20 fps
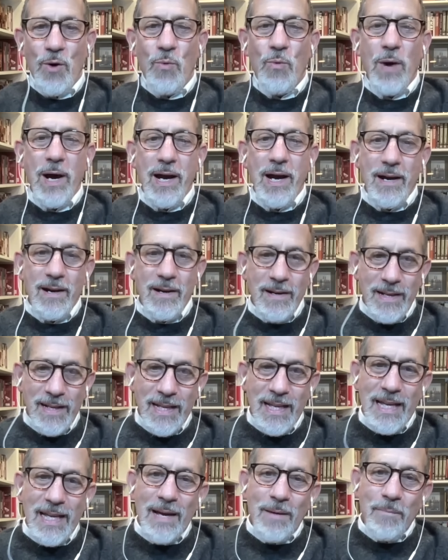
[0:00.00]
where
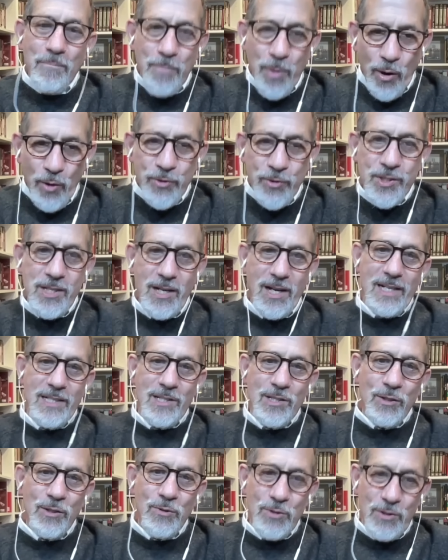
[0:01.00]
both
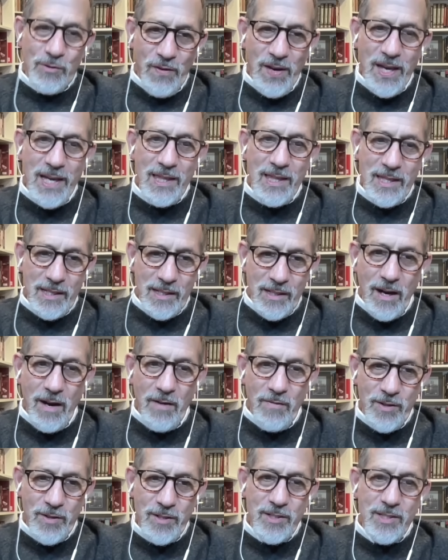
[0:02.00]
sides lose faith in
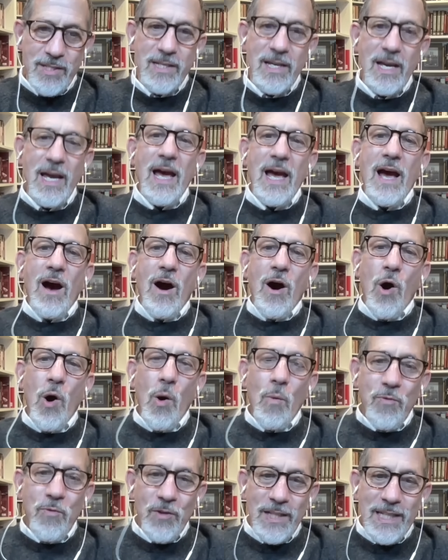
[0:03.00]
governance,
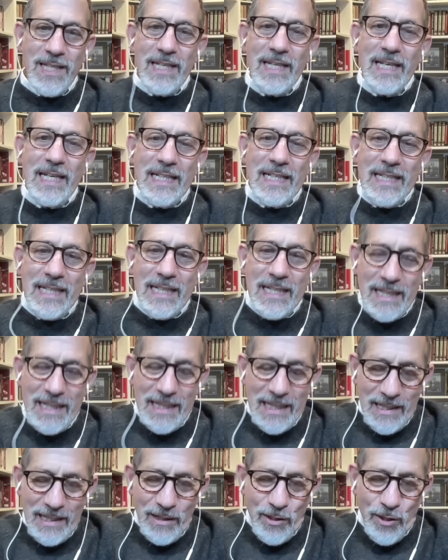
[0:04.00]
hopefully
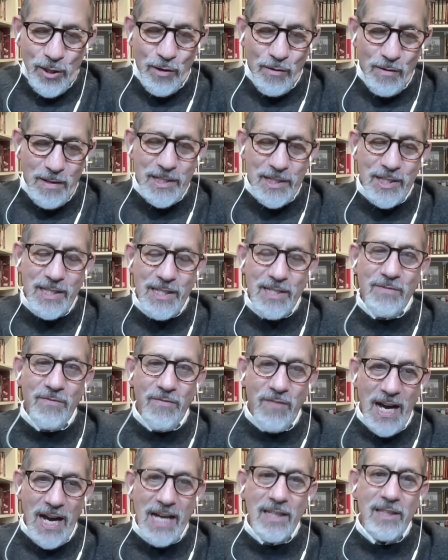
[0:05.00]
encourage this
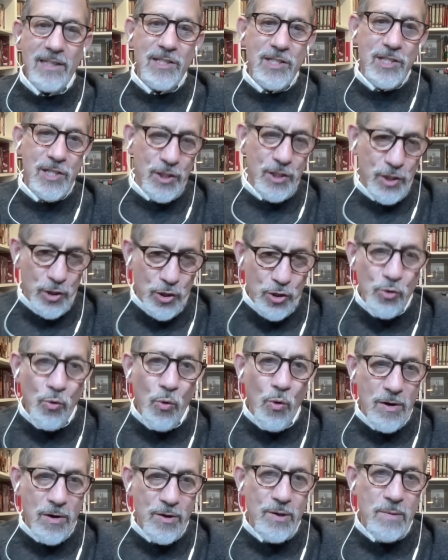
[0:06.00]
violence and
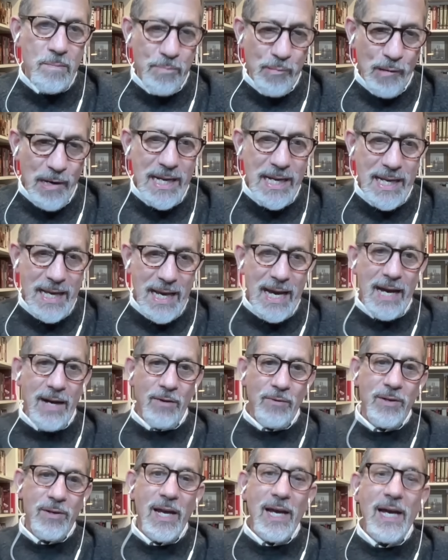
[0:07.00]
disorder to break
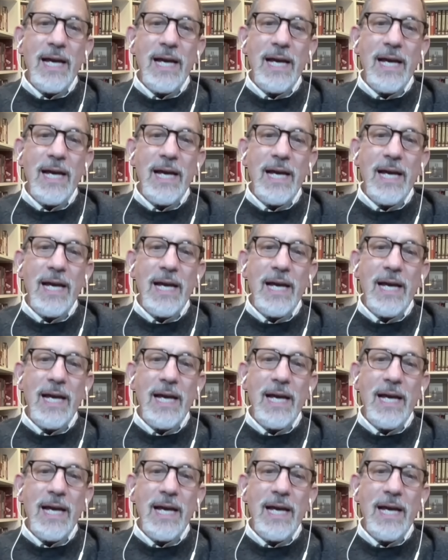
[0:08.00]
out.